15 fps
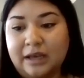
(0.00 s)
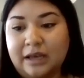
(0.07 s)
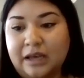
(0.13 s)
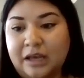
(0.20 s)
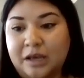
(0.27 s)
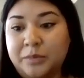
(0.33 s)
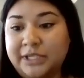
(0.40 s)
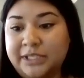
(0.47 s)

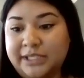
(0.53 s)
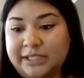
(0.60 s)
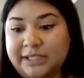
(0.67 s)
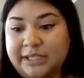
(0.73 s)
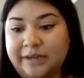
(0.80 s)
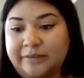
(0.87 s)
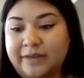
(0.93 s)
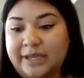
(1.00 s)

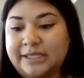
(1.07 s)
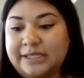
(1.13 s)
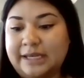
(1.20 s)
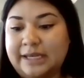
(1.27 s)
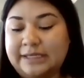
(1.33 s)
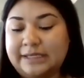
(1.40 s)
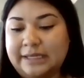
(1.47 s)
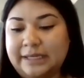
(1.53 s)
DCFS
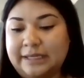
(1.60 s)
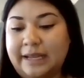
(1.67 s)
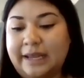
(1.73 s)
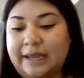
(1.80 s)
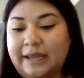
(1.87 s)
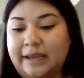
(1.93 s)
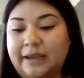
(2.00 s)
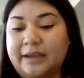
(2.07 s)
has seen
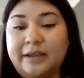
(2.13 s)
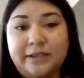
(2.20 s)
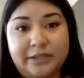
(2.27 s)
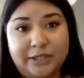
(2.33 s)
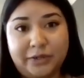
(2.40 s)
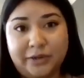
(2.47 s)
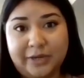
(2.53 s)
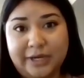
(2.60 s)
a
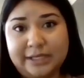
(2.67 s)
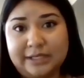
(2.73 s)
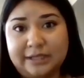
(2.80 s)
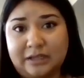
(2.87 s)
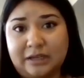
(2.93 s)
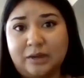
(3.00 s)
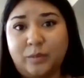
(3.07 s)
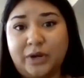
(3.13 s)
decrease in
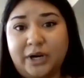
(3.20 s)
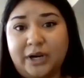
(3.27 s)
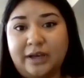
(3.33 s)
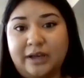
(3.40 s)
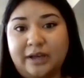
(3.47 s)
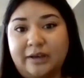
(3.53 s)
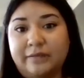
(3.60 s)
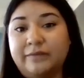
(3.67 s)
the number
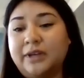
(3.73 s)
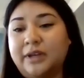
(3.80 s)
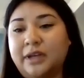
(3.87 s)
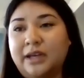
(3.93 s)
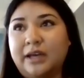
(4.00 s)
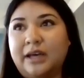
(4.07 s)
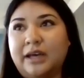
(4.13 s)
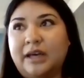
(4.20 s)
of
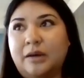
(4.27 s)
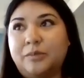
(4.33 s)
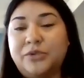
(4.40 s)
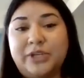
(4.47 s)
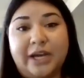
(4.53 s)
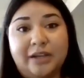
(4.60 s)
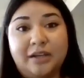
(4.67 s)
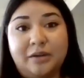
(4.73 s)

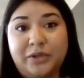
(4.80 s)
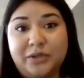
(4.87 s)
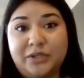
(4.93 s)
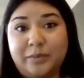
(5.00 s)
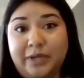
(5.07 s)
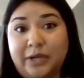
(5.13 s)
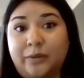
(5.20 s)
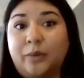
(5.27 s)
child
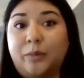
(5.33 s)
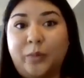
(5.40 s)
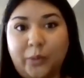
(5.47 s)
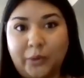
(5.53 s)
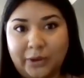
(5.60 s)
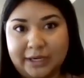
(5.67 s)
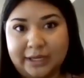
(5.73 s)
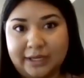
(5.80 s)
abuse being
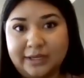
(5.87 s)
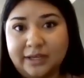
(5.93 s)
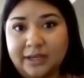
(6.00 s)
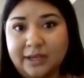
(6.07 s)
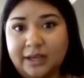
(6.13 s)
reported.